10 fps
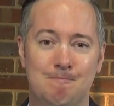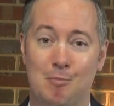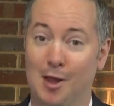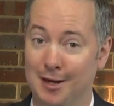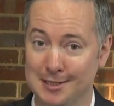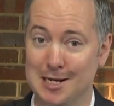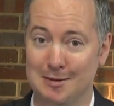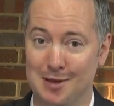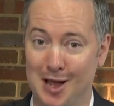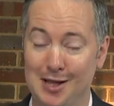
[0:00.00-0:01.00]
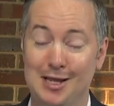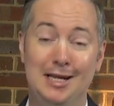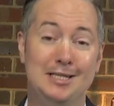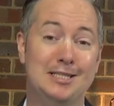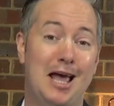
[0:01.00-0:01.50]
And I'd tell him that. And then he'd
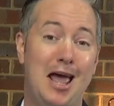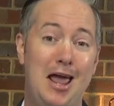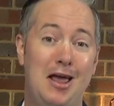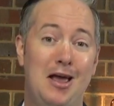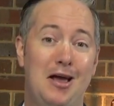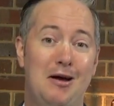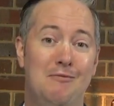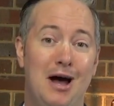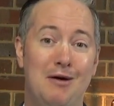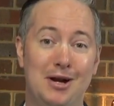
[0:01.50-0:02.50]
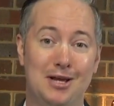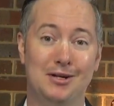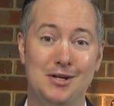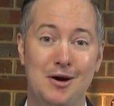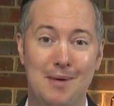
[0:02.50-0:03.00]
say, well, what are you going
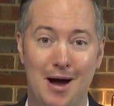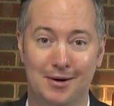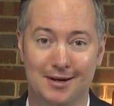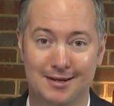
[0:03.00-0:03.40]
to do about it?